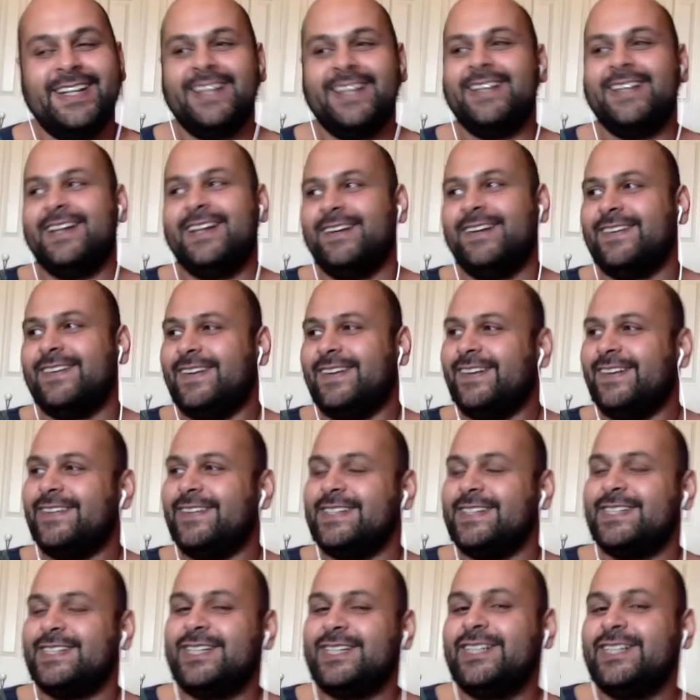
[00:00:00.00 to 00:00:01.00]
it
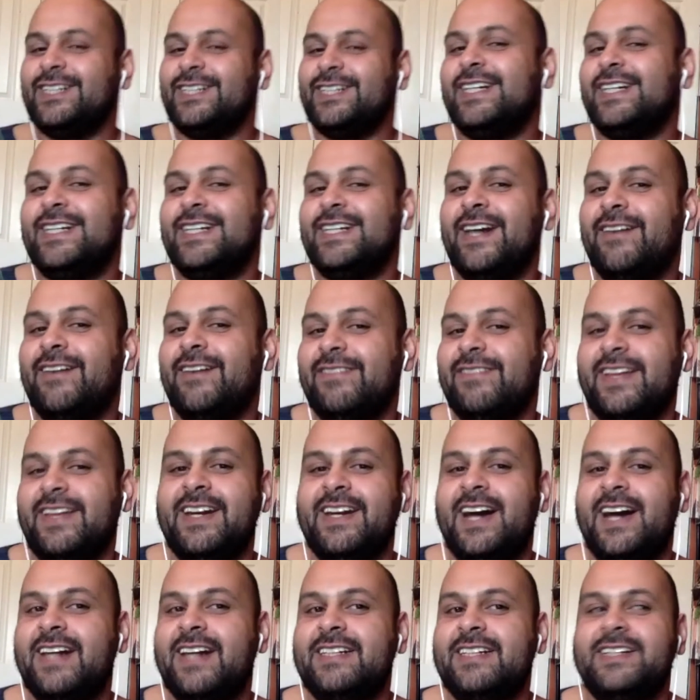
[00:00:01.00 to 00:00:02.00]
was early enough that
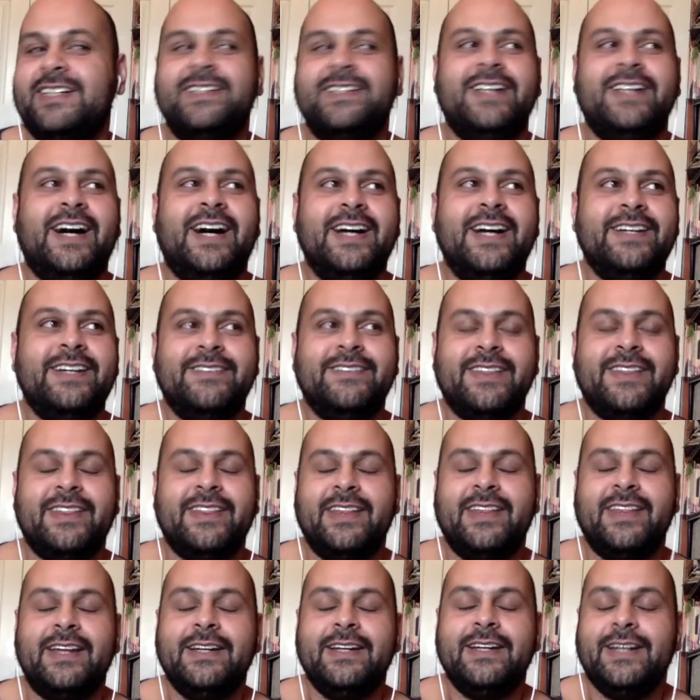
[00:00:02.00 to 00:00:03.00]
I did not even
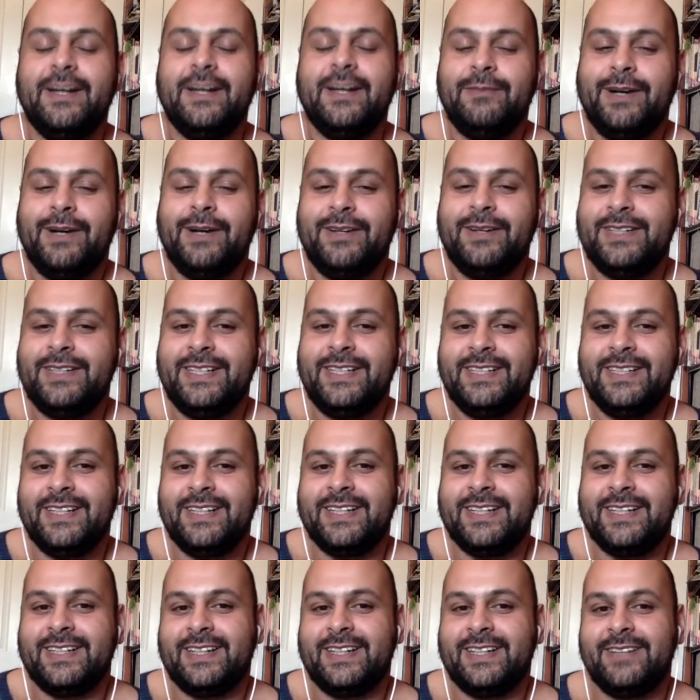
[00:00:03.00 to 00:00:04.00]
think about it.
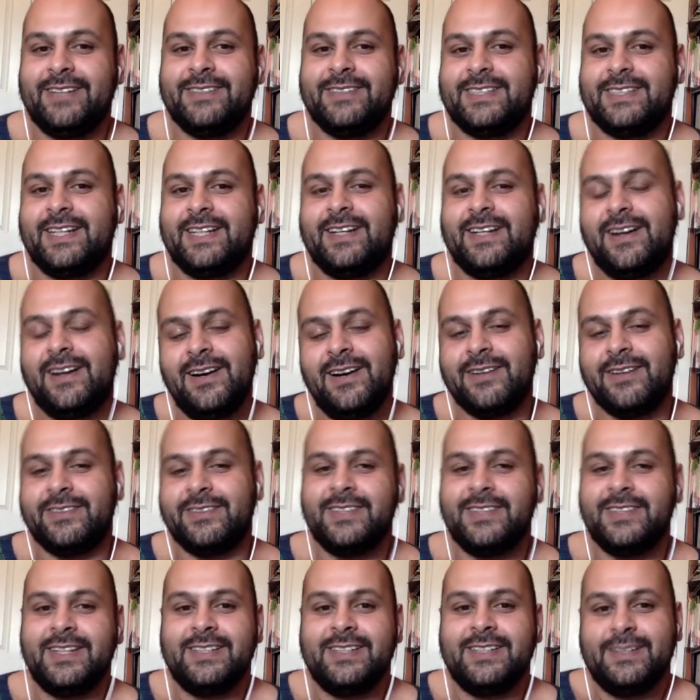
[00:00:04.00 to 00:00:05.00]
Like it was like, oh,
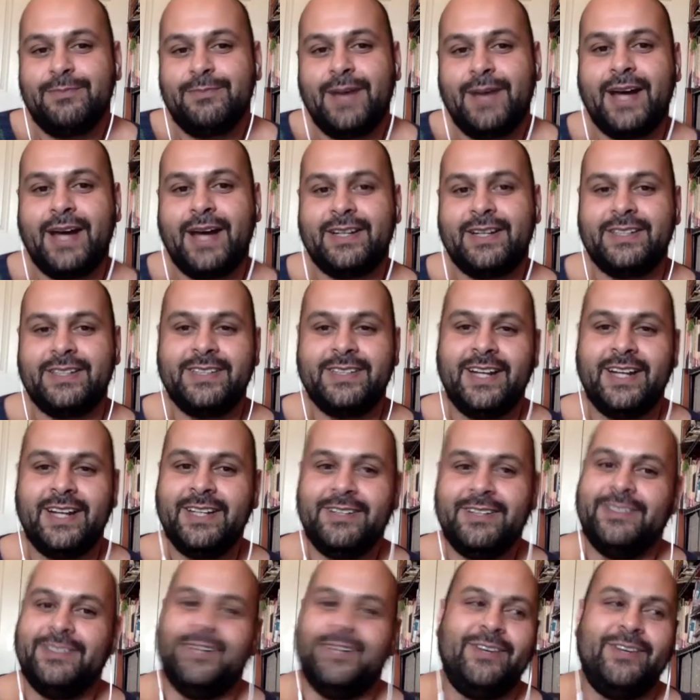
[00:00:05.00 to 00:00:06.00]
there's a pattern. I
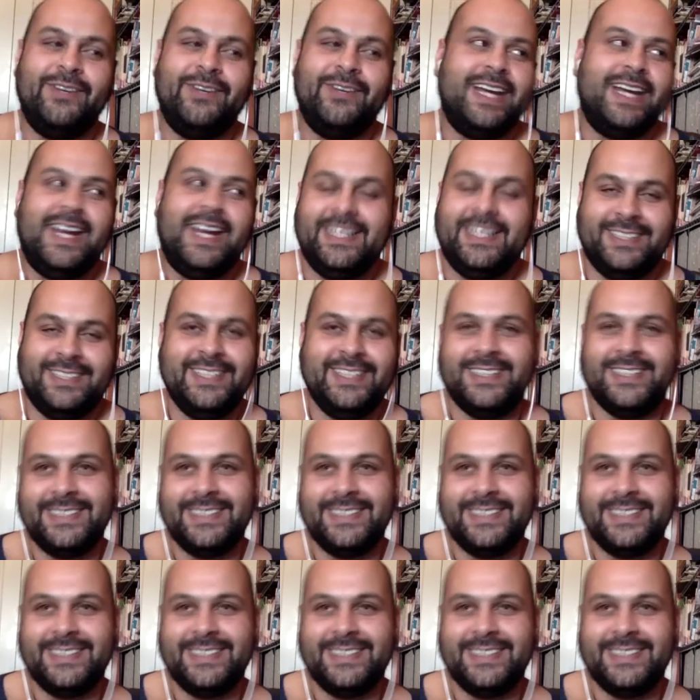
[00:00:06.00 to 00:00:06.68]
don't know what gauge is.